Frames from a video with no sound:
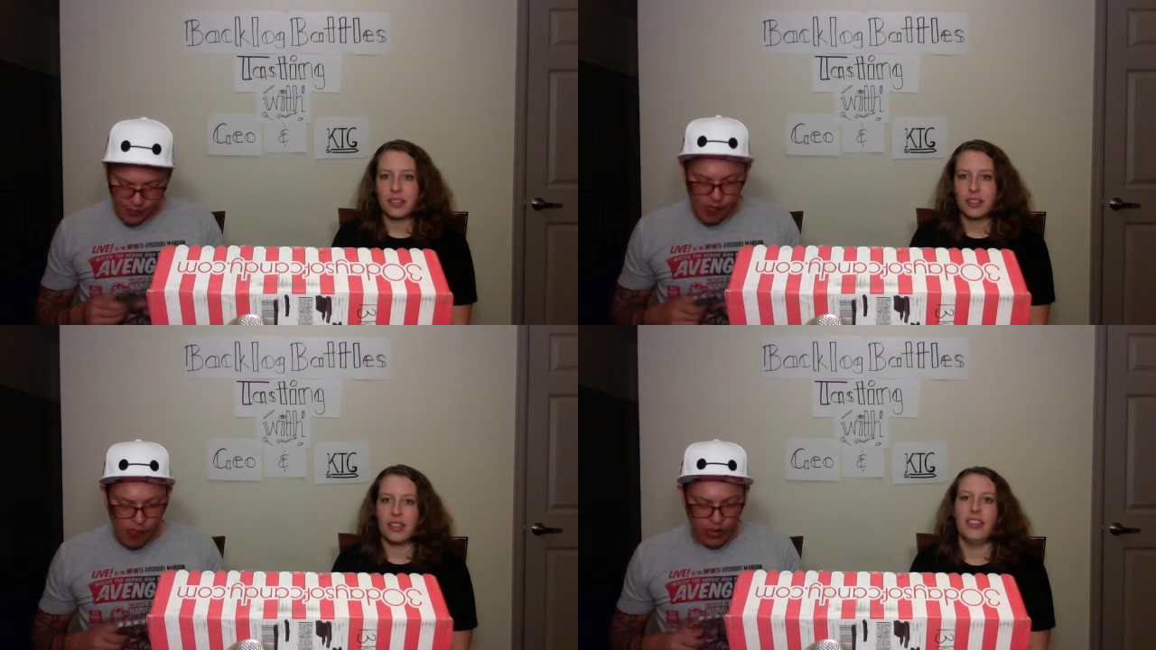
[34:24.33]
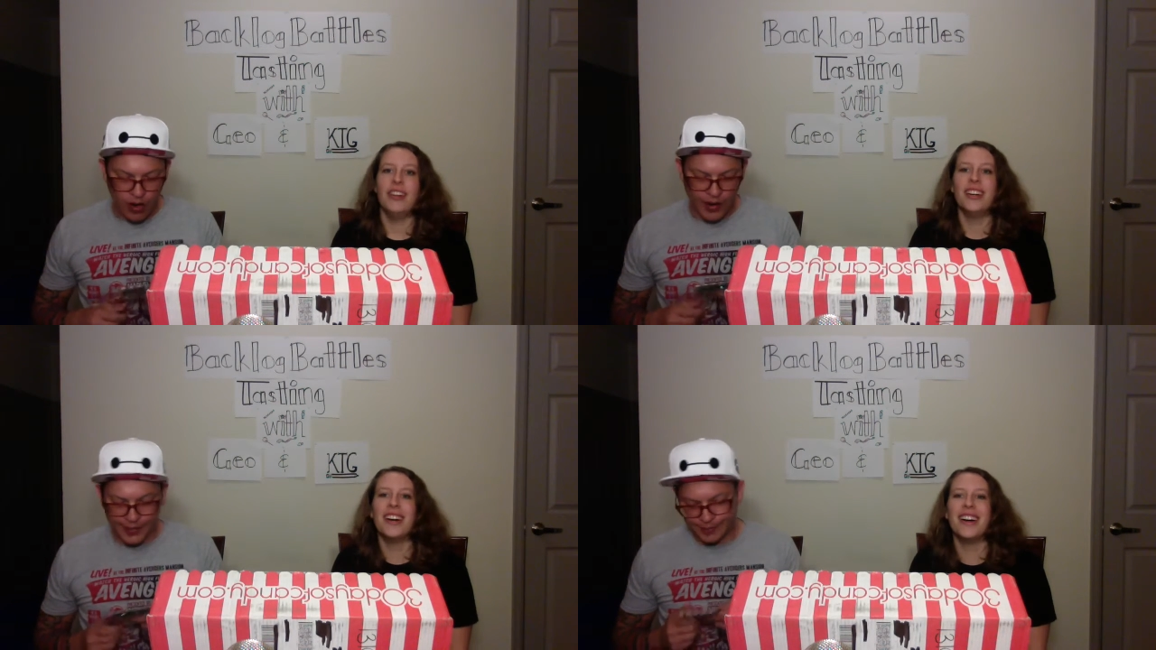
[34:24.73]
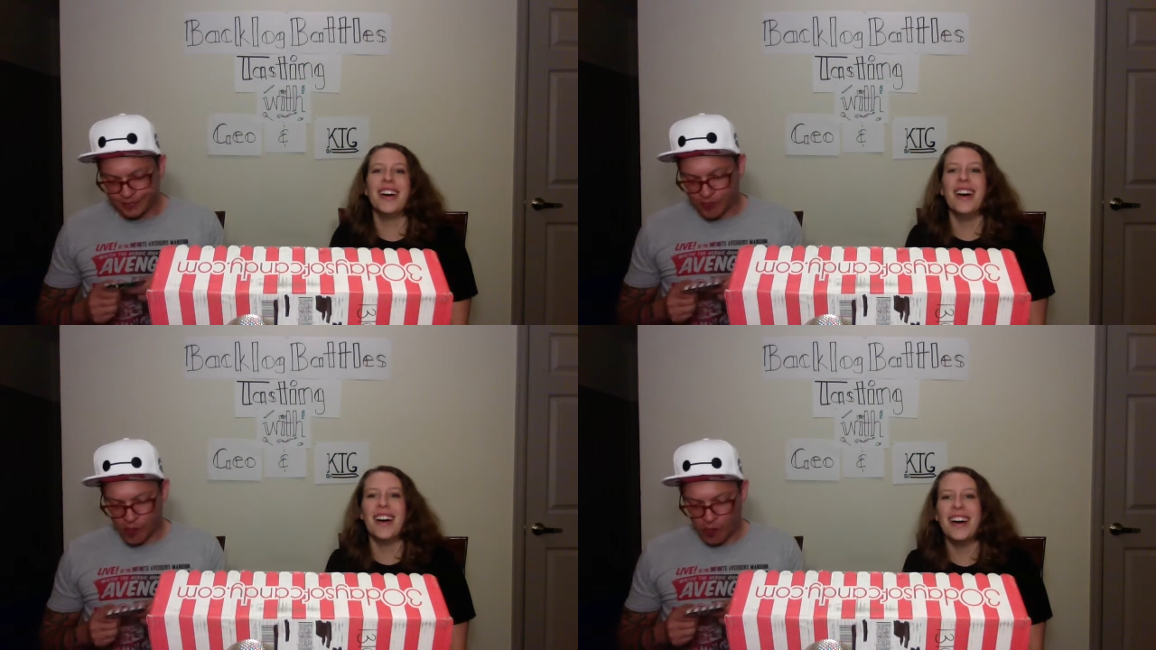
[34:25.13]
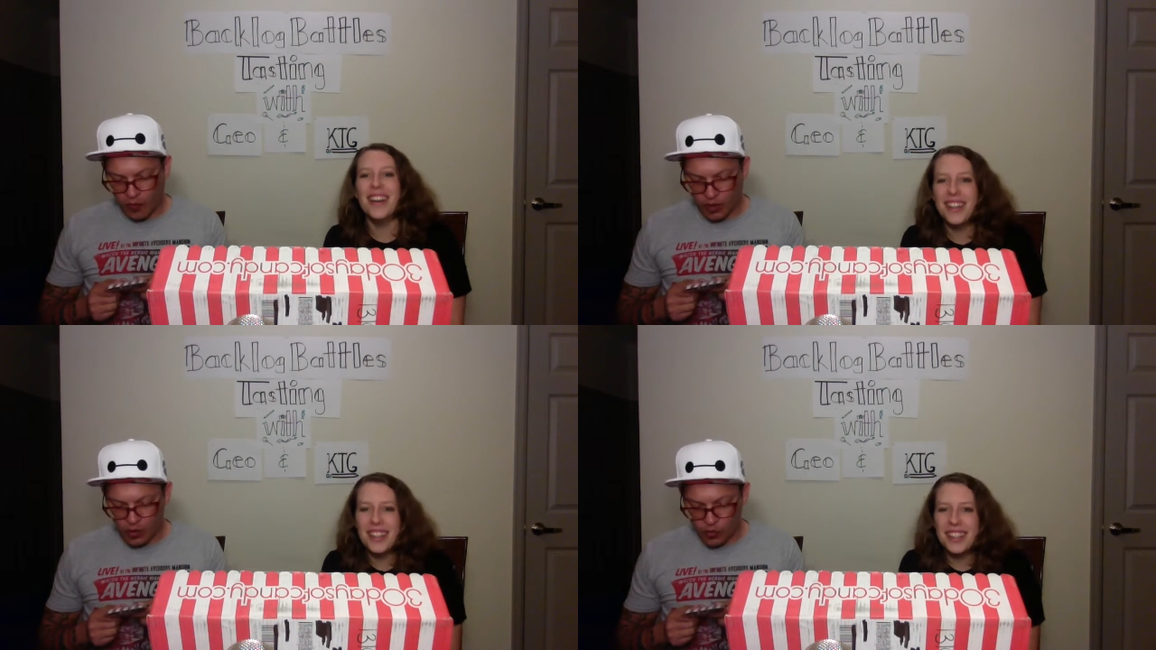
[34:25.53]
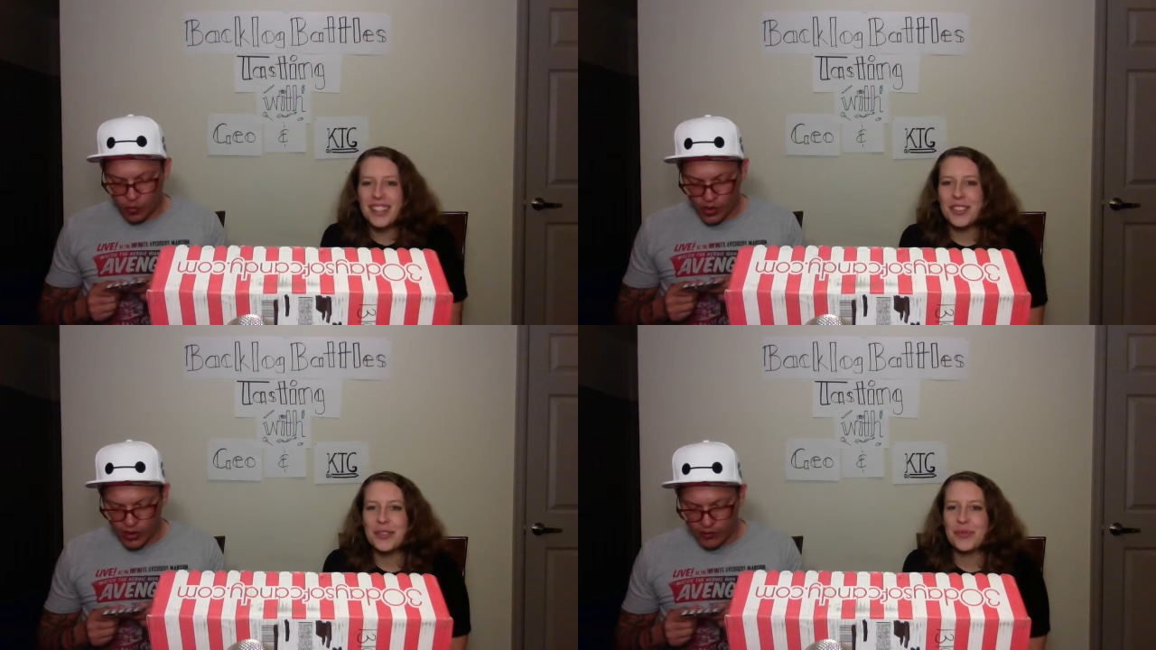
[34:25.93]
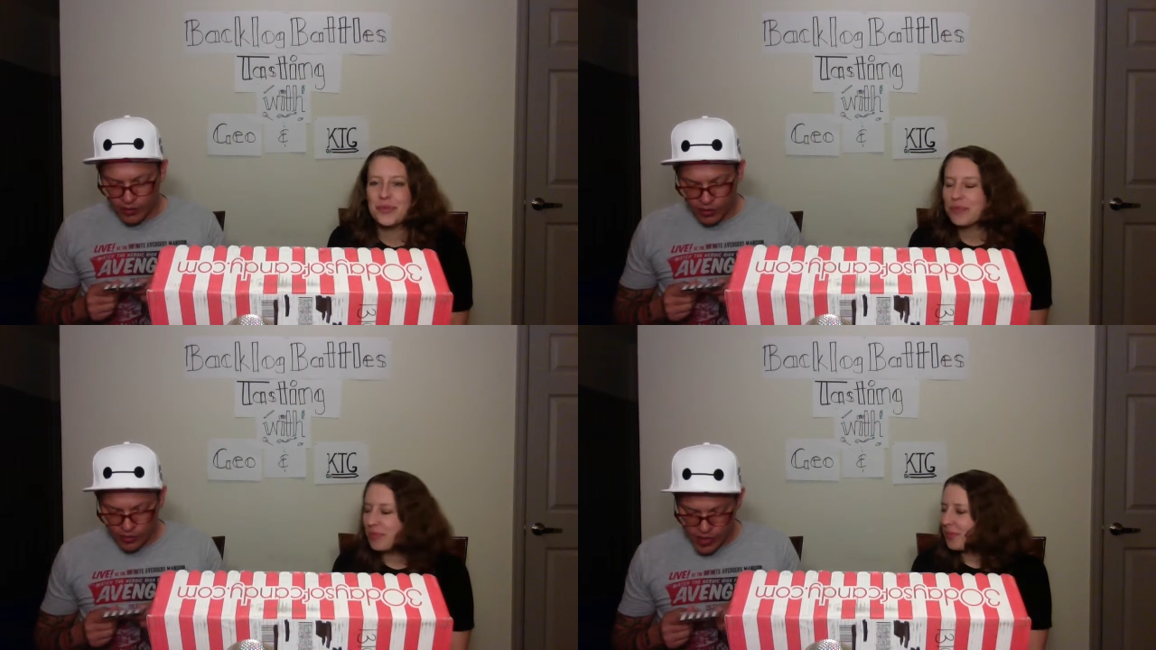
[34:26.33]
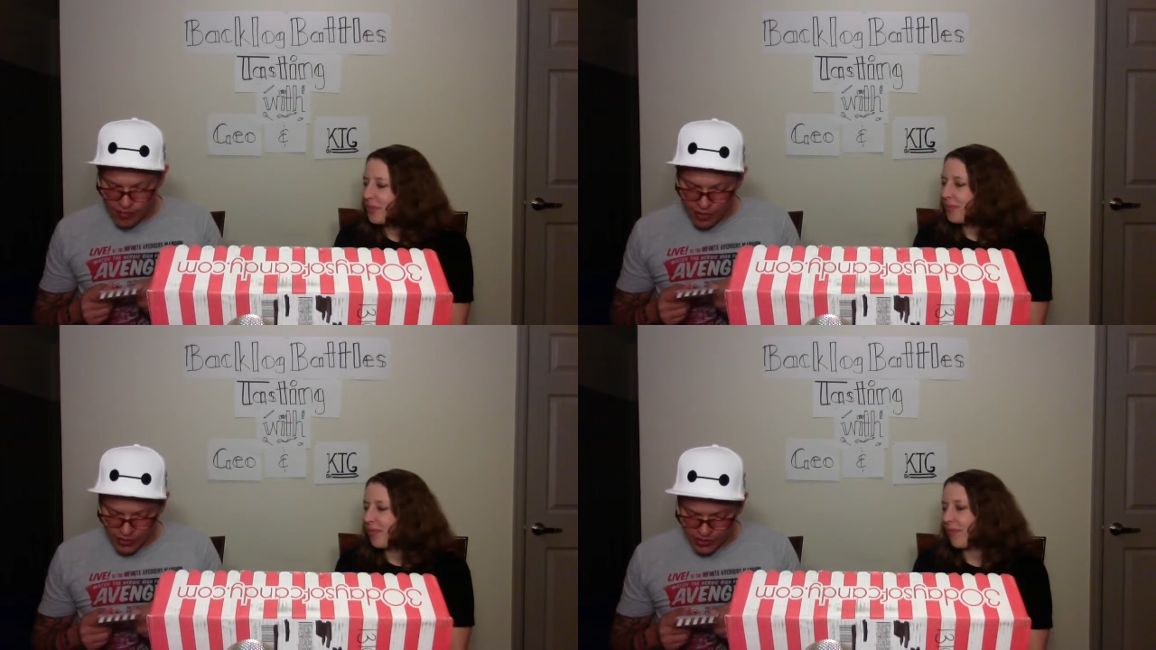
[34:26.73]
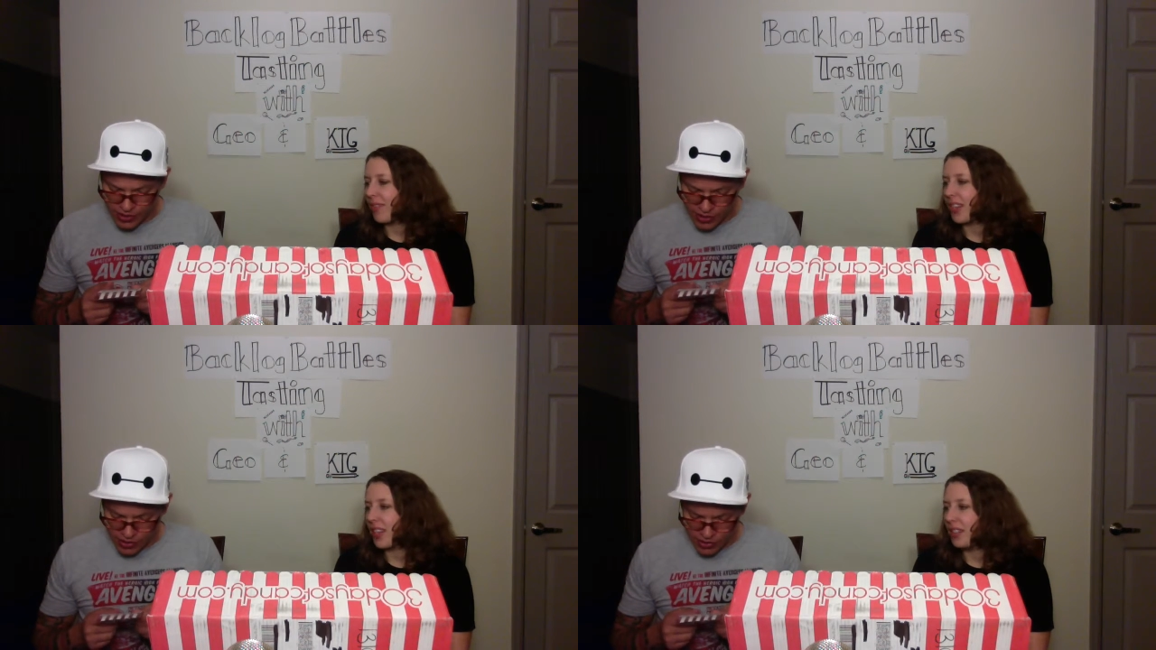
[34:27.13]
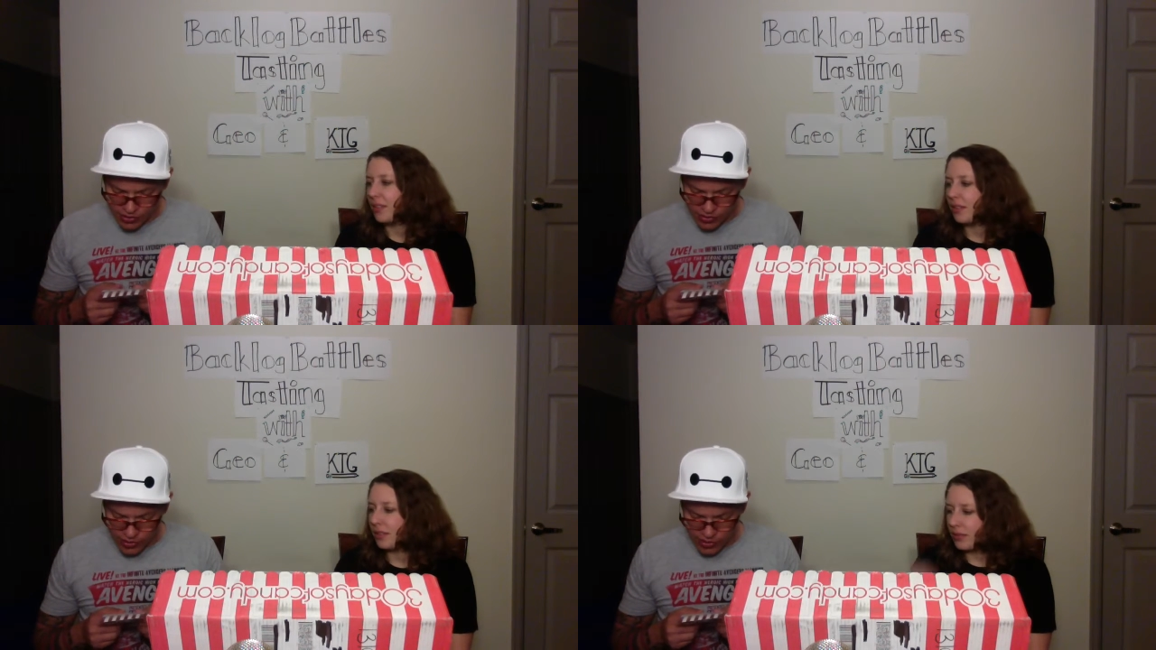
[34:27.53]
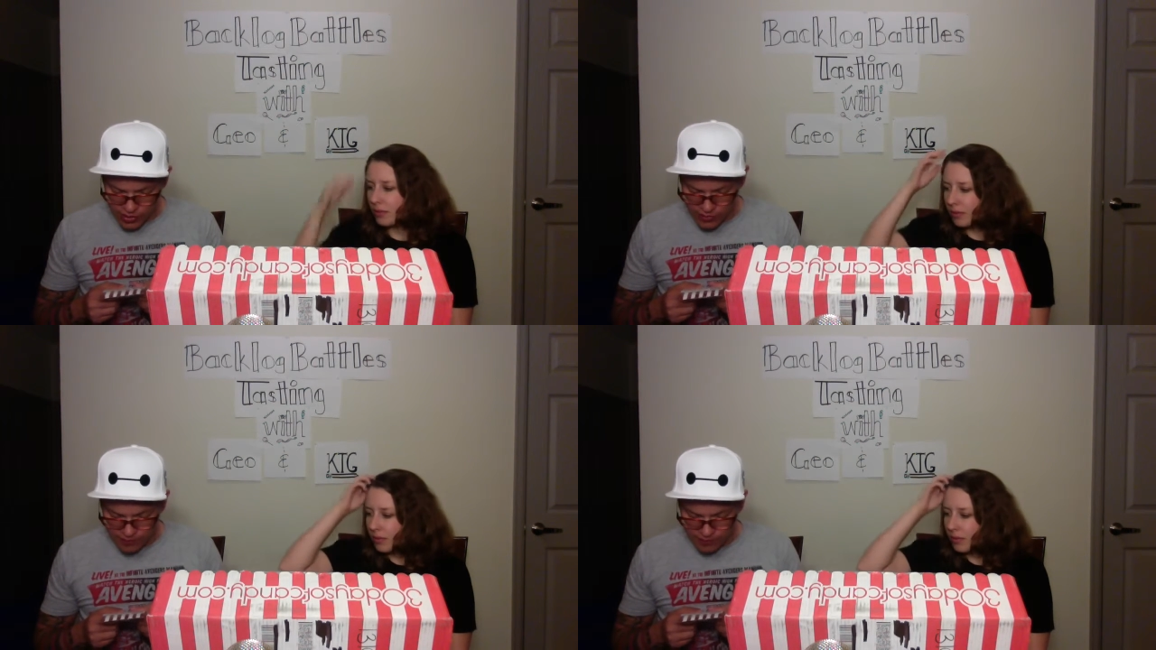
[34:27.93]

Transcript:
Speaker 1: Oh. All right. One of the three Baltic countries,